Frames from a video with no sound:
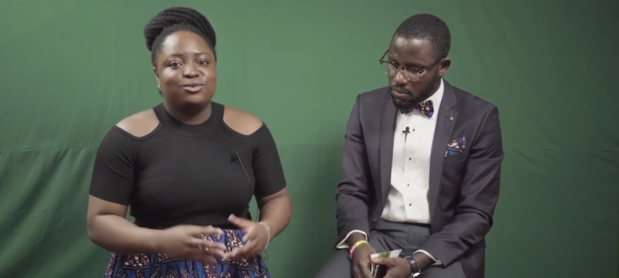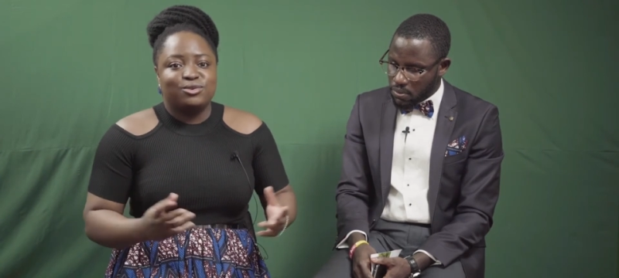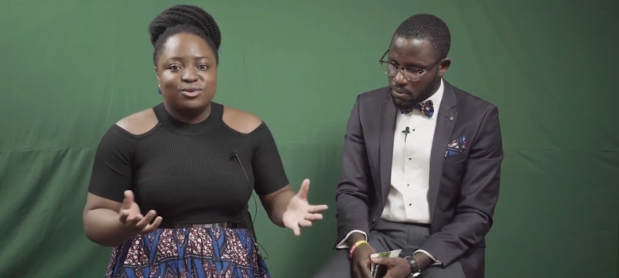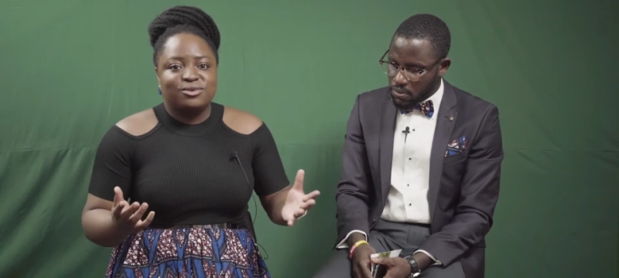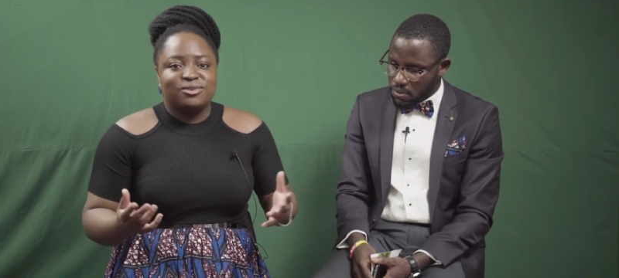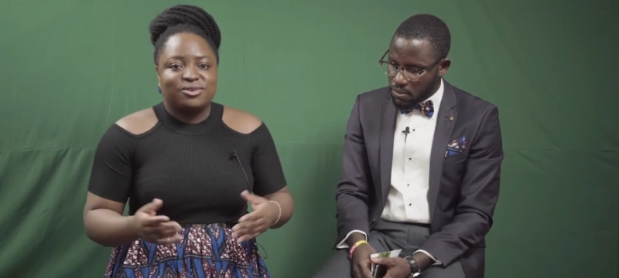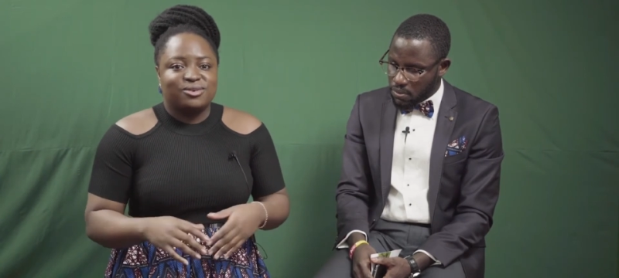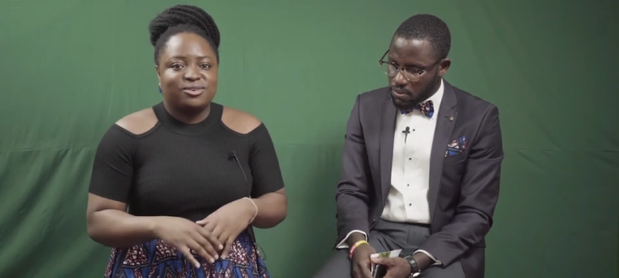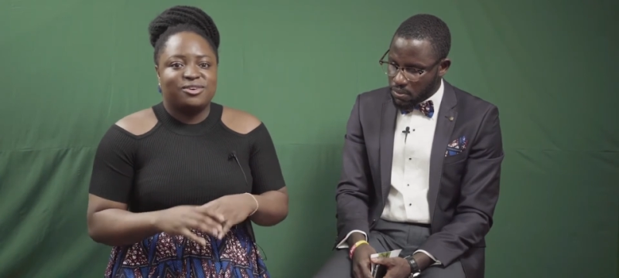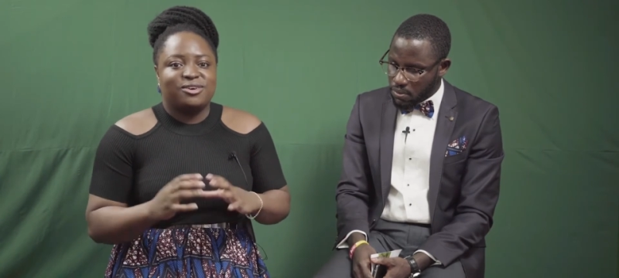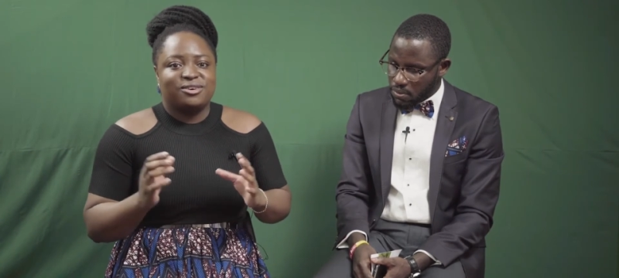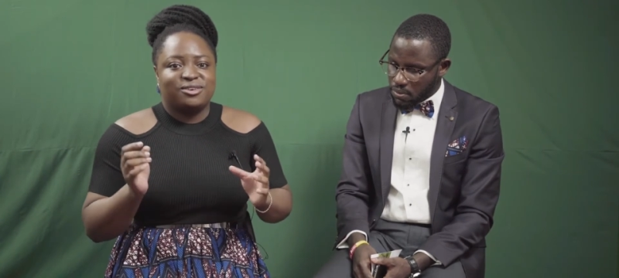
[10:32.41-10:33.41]
Speaker 1: Google
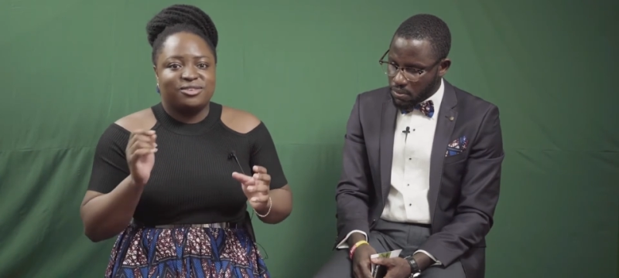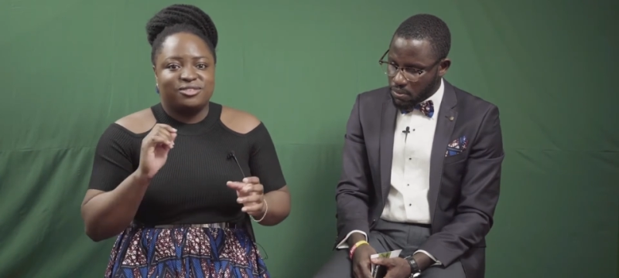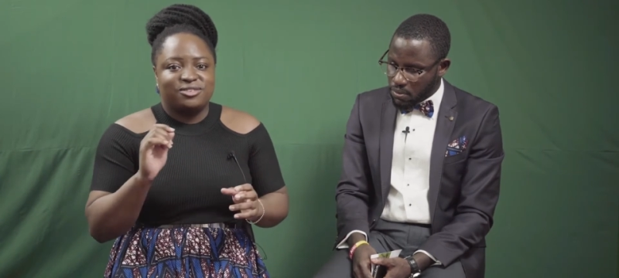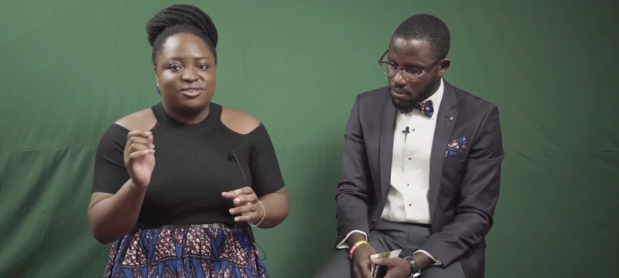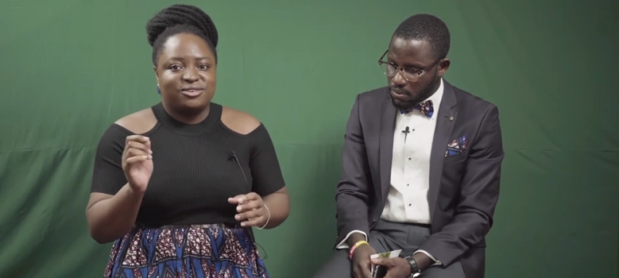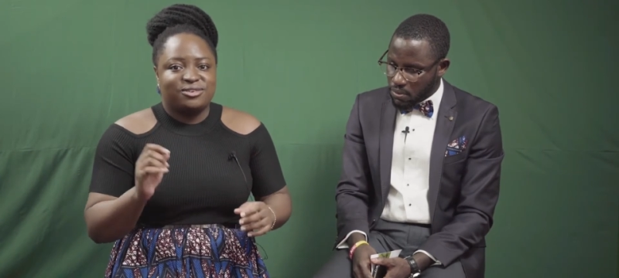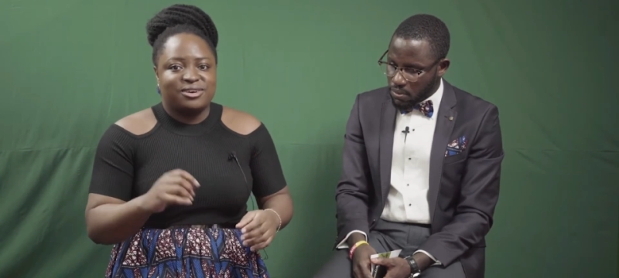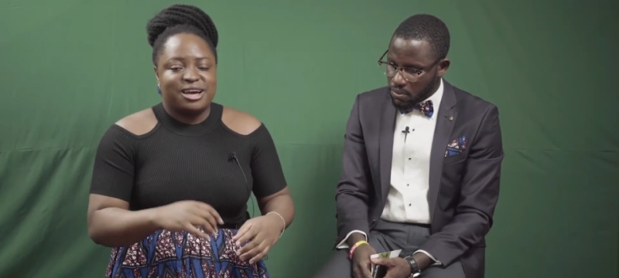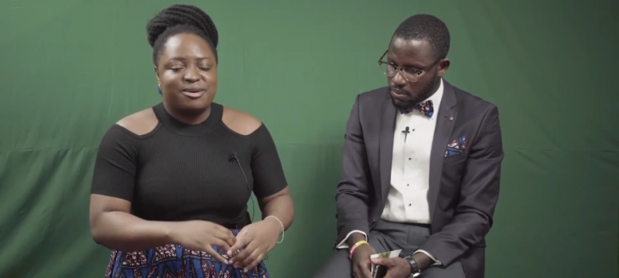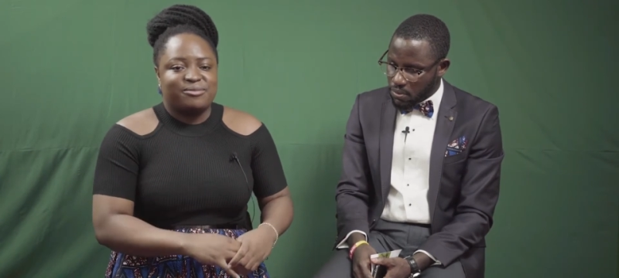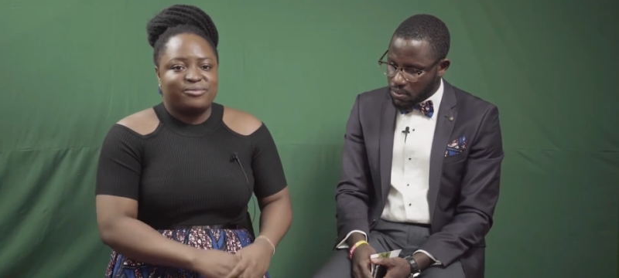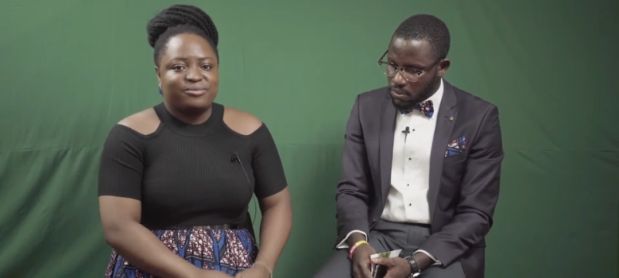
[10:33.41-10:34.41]
or go onto your
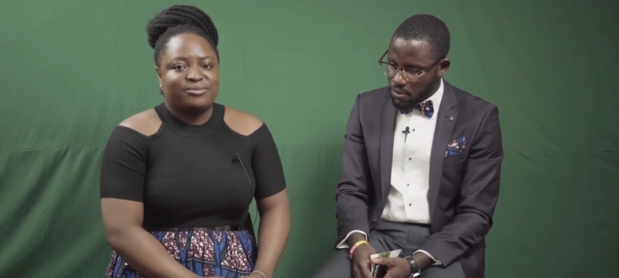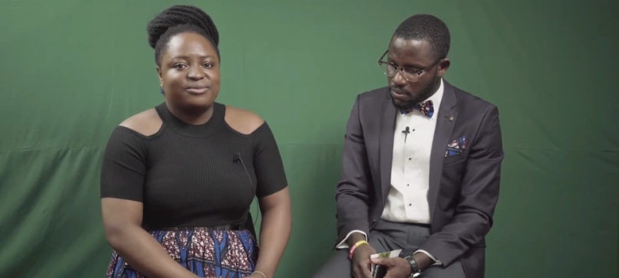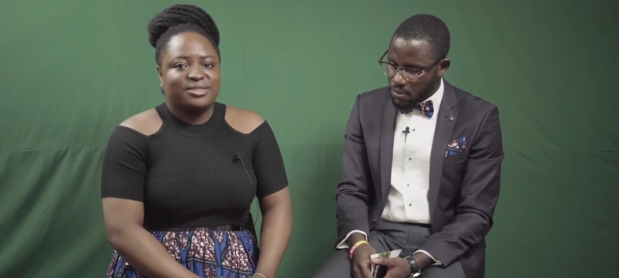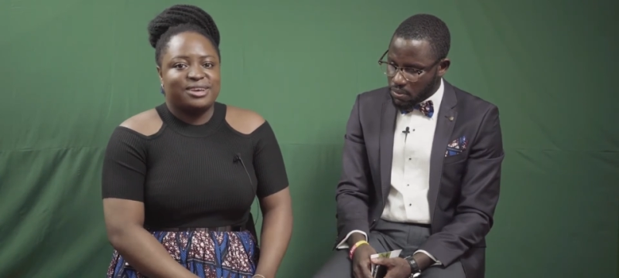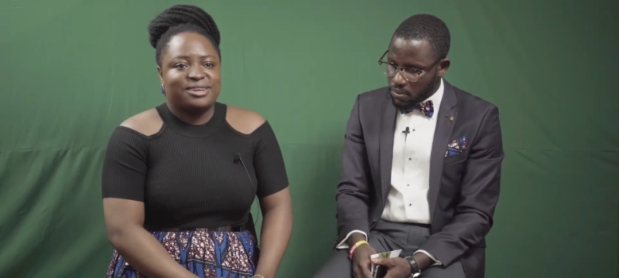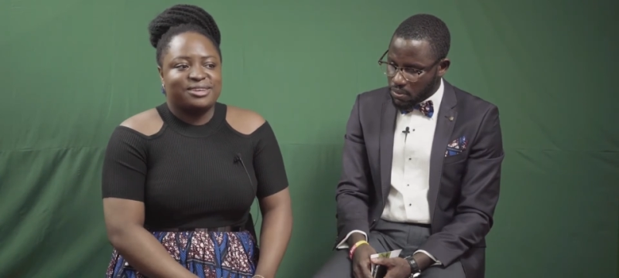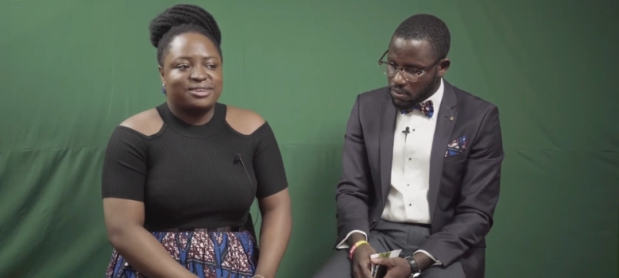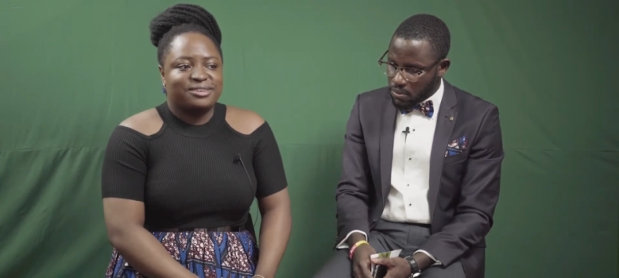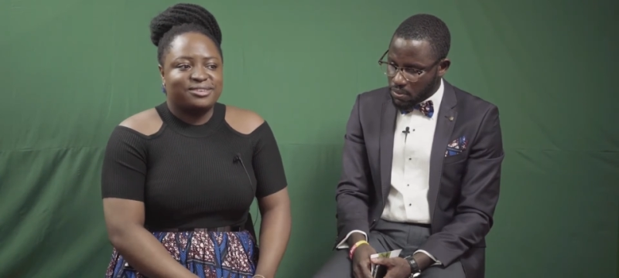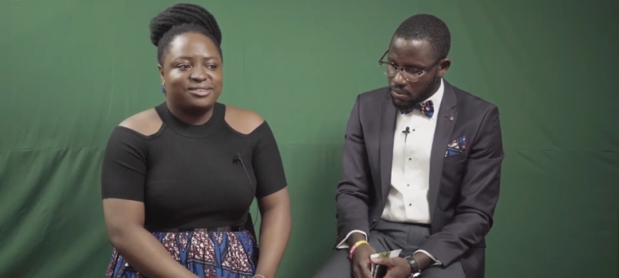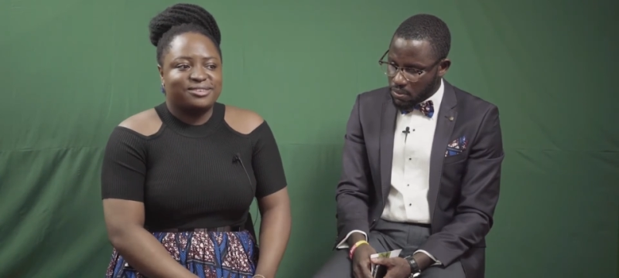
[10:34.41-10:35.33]
um, uh,